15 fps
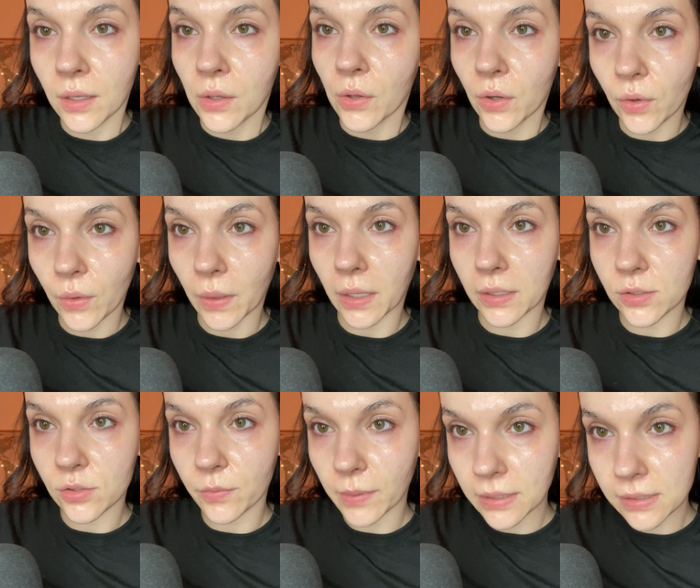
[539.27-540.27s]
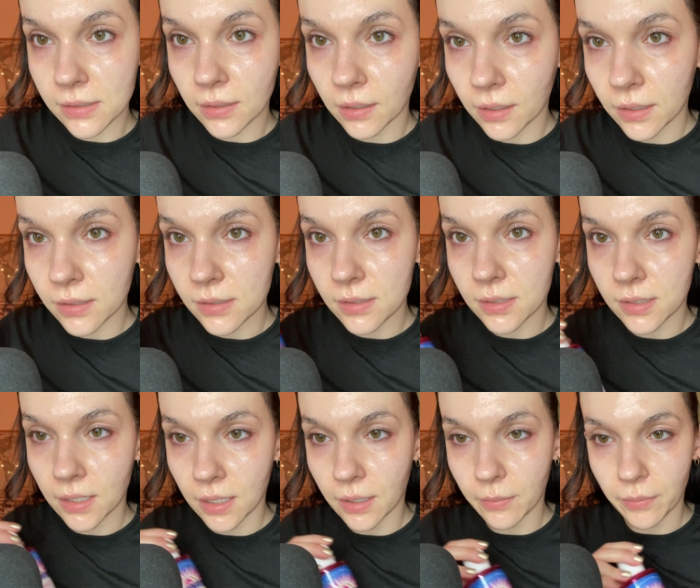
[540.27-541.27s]
Okay, so my skin is
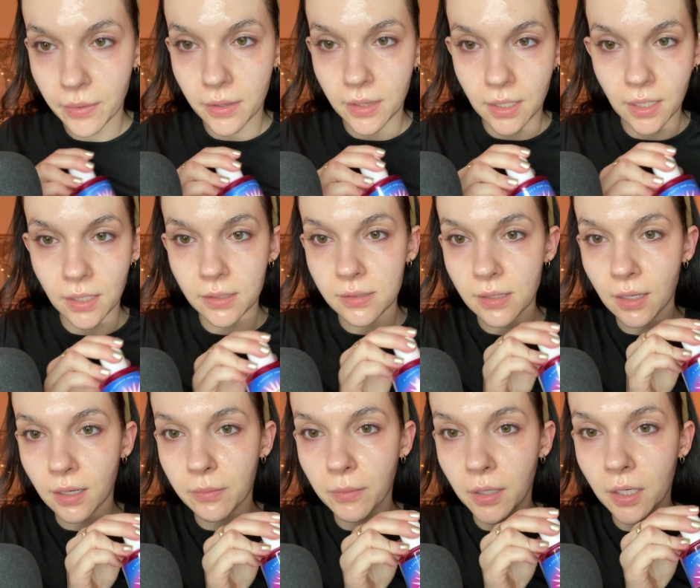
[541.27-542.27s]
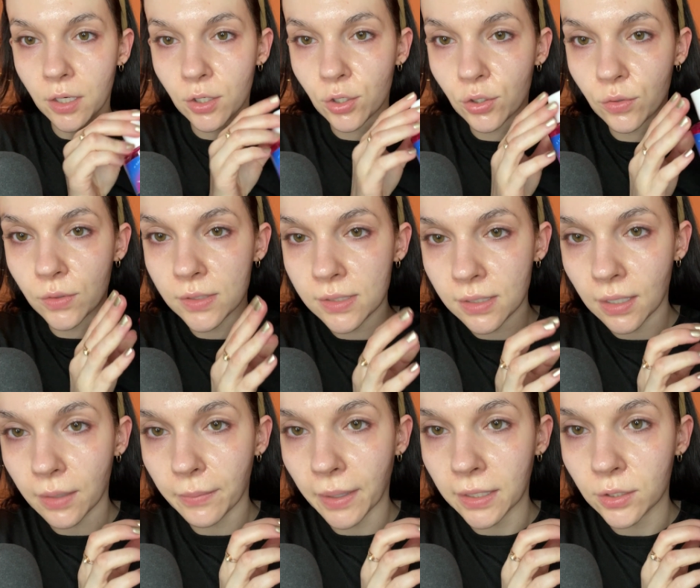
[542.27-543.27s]
damp, and the next thing I'm gonna do is
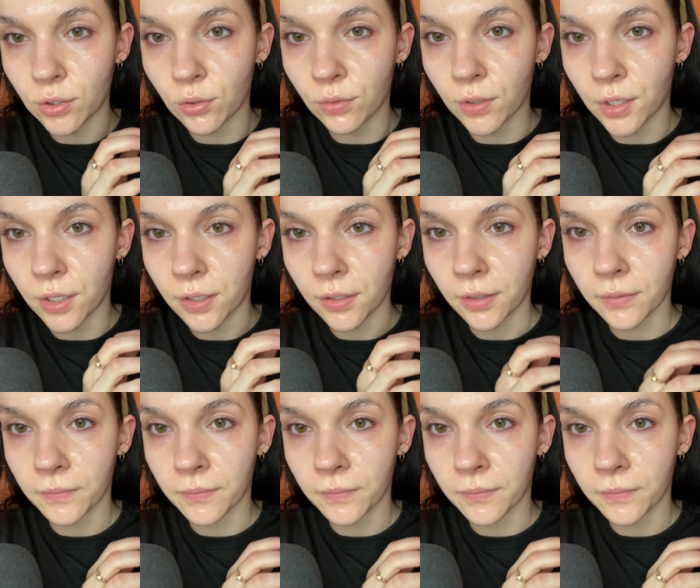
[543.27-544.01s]
take my toner.